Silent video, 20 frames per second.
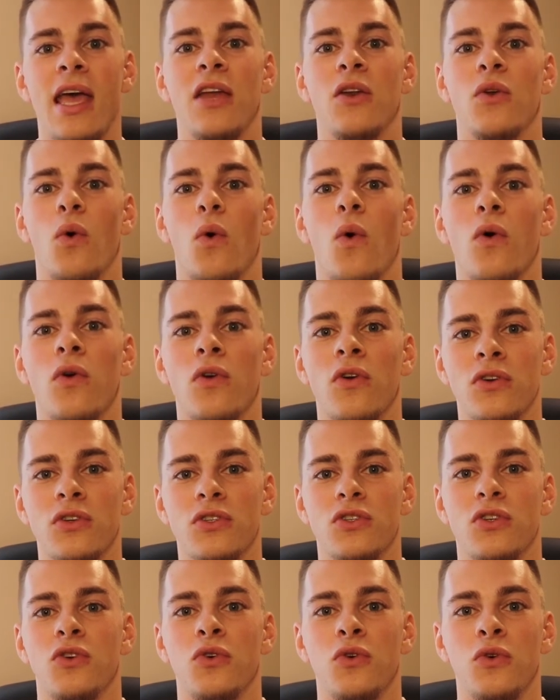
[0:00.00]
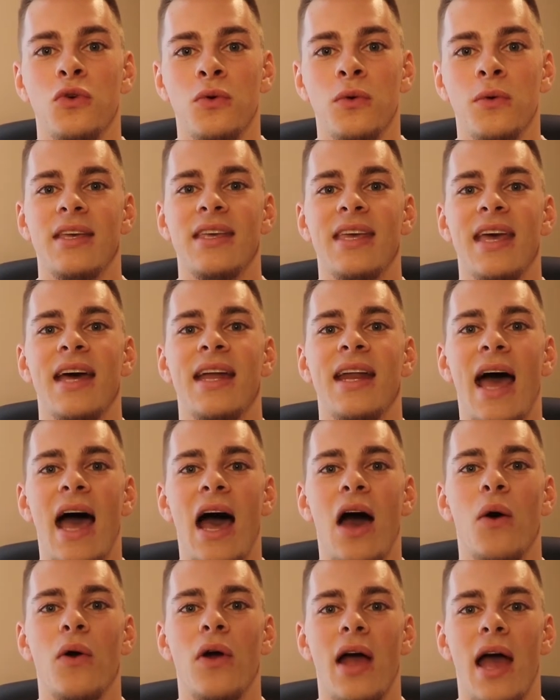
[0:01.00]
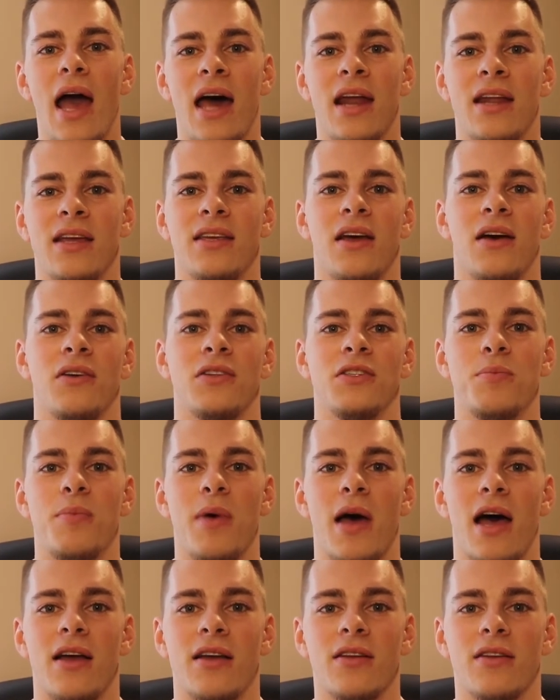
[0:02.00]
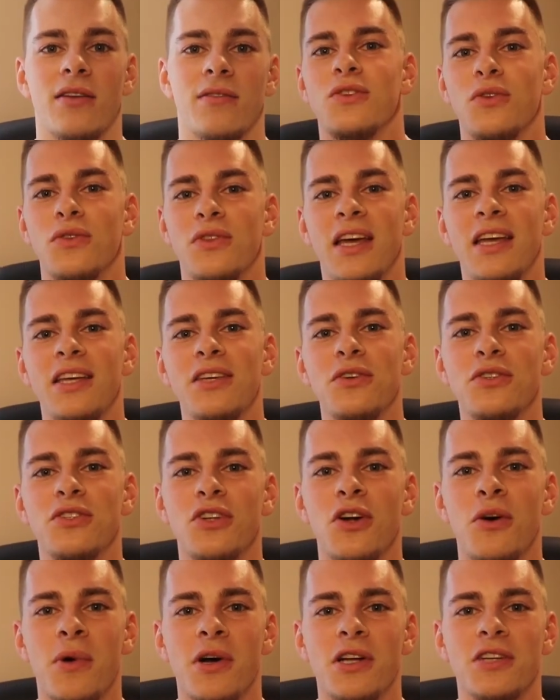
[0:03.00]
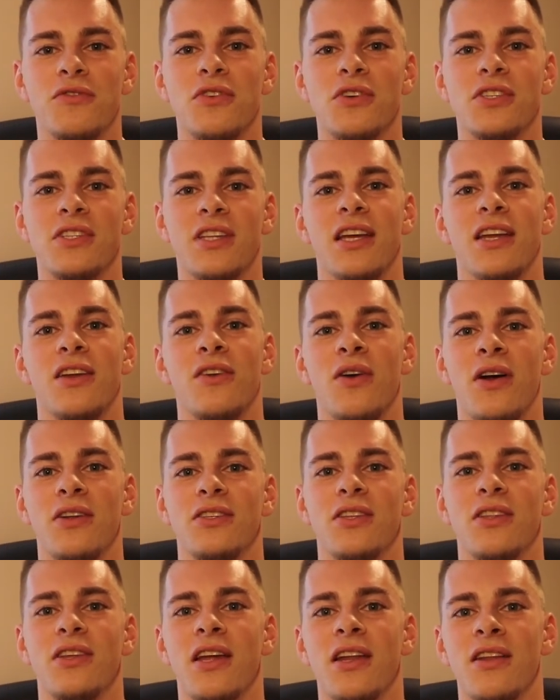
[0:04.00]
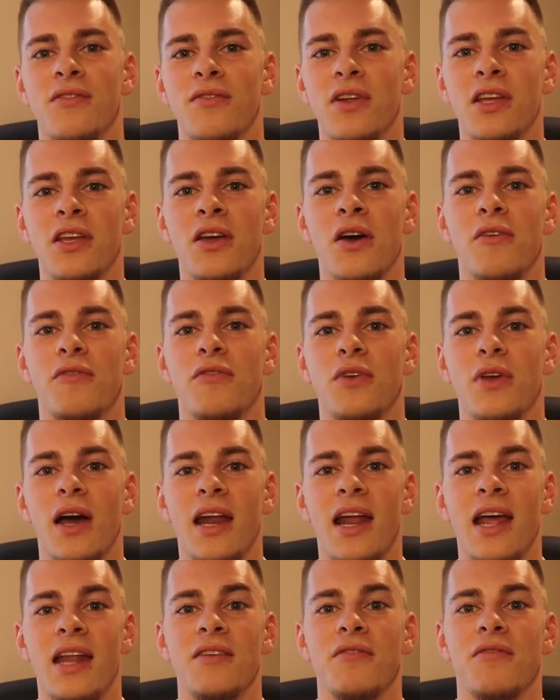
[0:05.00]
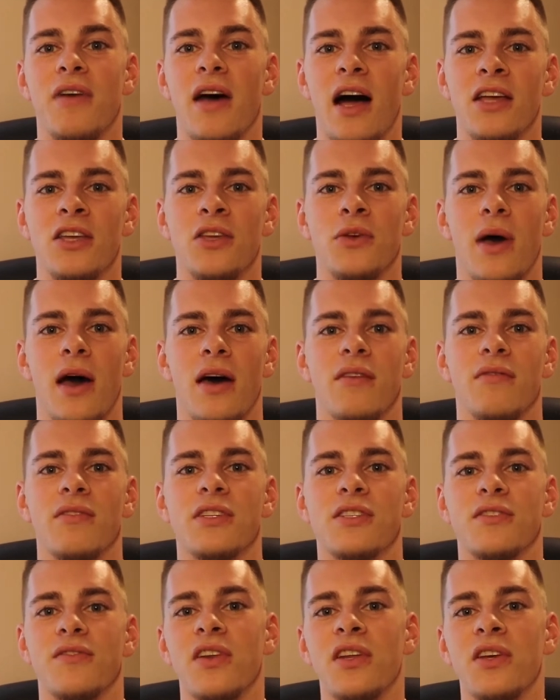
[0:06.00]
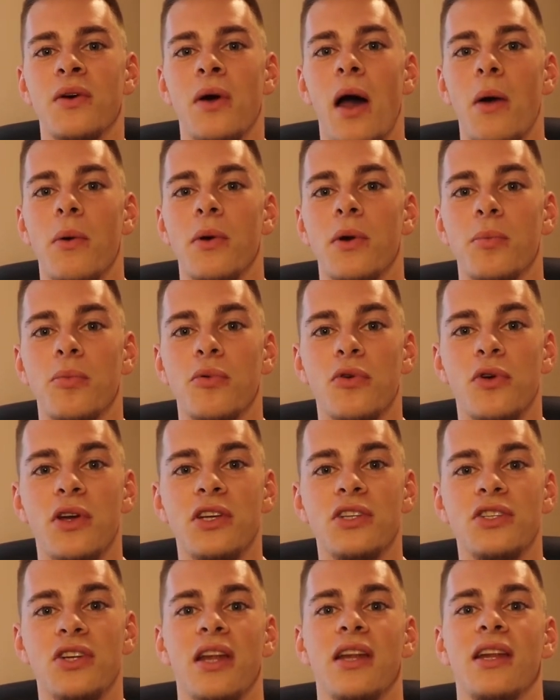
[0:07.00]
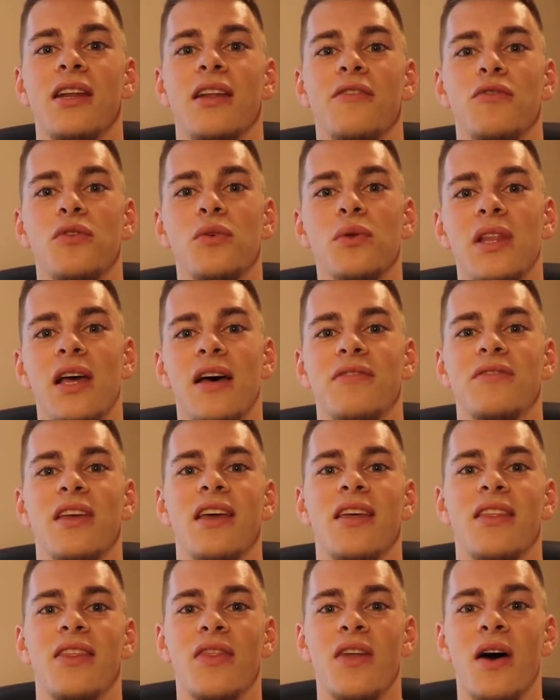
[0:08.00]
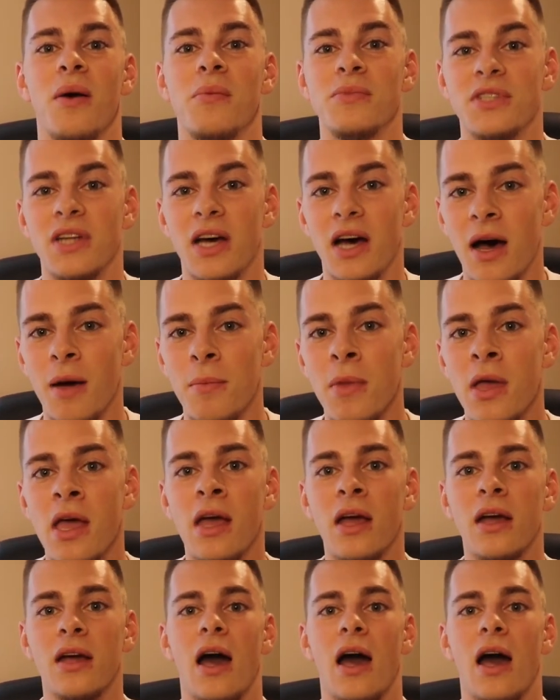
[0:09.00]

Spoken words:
in order to get our ad accounts back. So thank you so much for sticking around to the end of the video. If you got any value out of this video, I would appreciate it if you left a thumbs up.